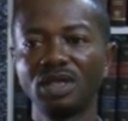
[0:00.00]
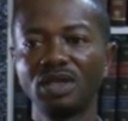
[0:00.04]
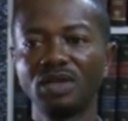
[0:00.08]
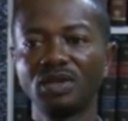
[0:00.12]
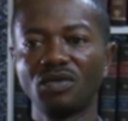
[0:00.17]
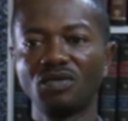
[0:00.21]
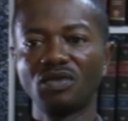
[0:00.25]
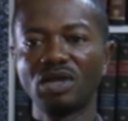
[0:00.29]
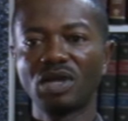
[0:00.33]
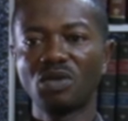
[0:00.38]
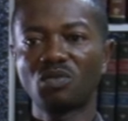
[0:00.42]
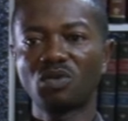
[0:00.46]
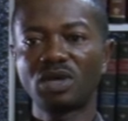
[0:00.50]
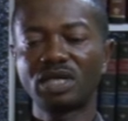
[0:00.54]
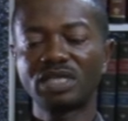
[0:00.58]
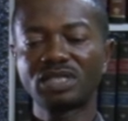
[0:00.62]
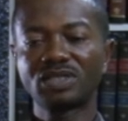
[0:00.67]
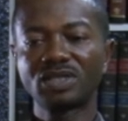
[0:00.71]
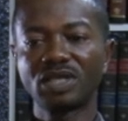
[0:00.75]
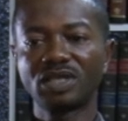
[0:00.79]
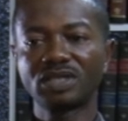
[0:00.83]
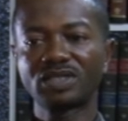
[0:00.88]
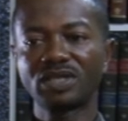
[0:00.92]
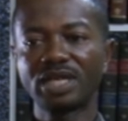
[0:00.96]
You have
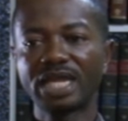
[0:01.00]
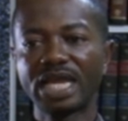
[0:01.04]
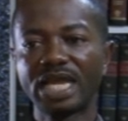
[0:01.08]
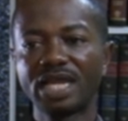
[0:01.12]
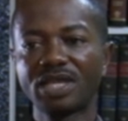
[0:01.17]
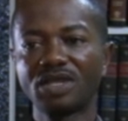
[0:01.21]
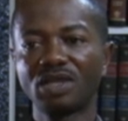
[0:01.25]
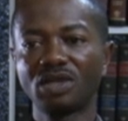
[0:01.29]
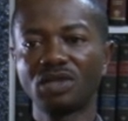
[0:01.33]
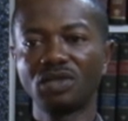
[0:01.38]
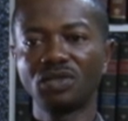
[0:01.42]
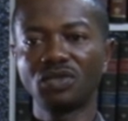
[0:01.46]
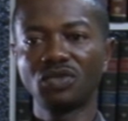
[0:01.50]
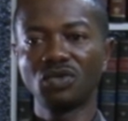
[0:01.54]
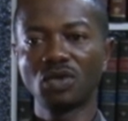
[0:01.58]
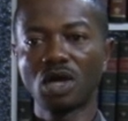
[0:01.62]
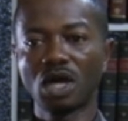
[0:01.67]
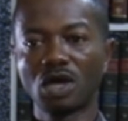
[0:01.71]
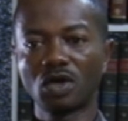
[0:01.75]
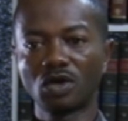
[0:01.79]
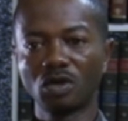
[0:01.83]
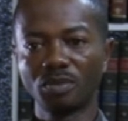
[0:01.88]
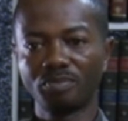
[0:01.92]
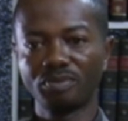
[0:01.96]
words also like
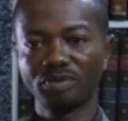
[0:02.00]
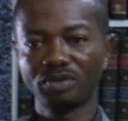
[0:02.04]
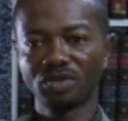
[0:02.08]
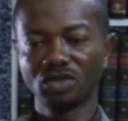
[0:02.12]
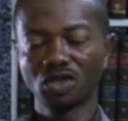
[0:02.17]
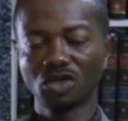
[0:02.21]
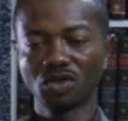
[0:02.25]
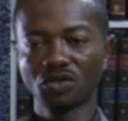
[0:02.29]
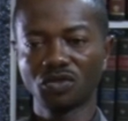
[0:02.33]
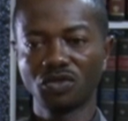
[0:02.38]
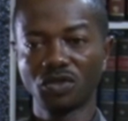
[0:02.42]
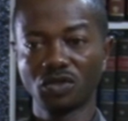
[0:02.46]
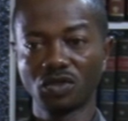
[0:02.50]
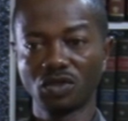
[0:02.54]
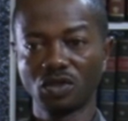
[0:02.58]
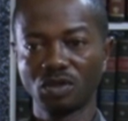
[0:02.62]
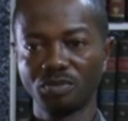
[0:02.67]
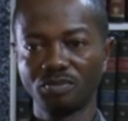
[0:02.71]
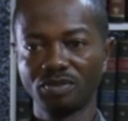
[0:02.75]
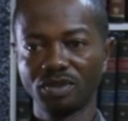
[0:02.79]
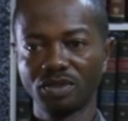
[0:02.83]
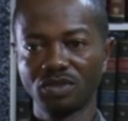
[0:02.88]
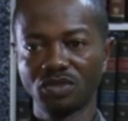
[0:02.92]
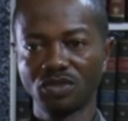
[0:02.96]
Europe, not
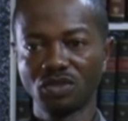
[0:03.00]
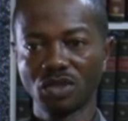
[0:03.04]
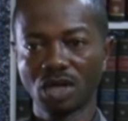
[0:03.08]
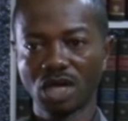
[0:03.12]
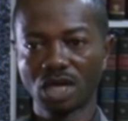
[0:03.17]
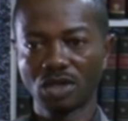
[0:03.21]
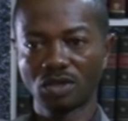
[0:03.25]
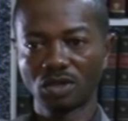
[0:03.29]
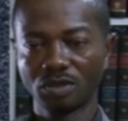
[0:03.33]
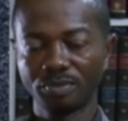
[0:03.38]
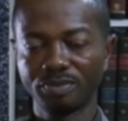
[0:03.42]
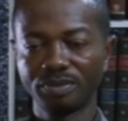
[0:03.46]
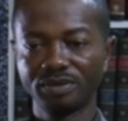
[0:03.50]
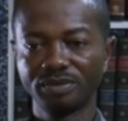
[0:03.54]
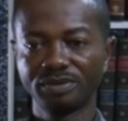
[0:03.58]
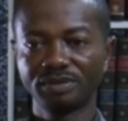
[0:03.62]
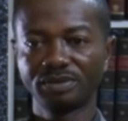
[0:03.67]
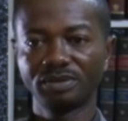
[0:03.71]
Europe, Europe.